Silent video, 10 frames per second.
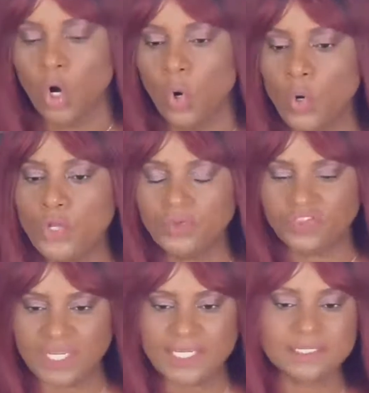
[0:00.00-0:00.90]
Who
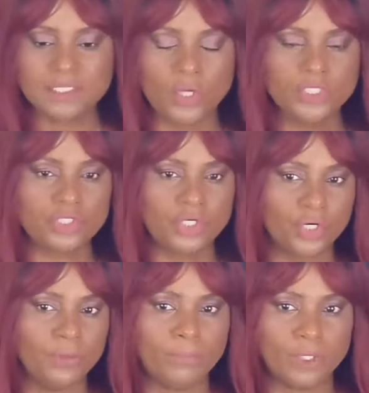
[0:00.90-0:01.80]
you think is going to
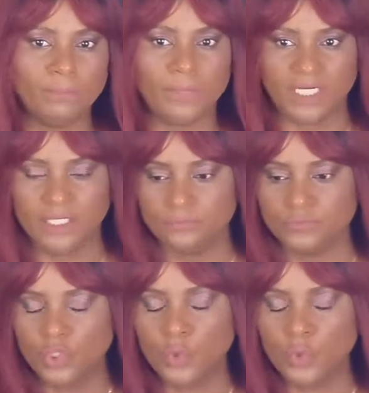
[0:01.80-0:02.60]
earn more money?